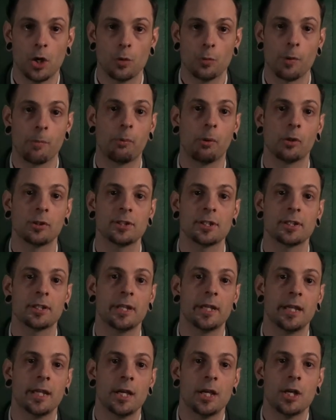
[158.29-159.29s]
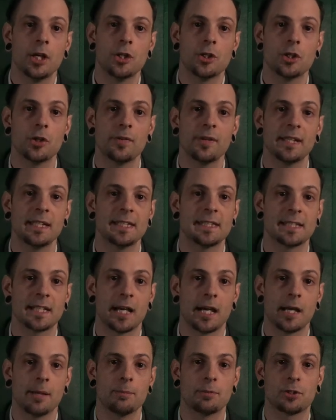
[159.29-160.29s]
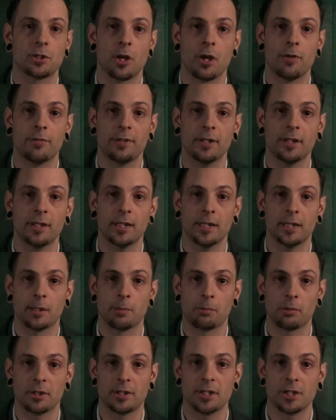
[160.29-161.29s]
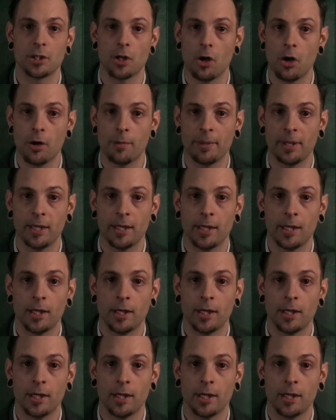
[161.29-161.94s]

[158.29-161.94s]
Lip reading: Reportedly, during his time serving in the British Army,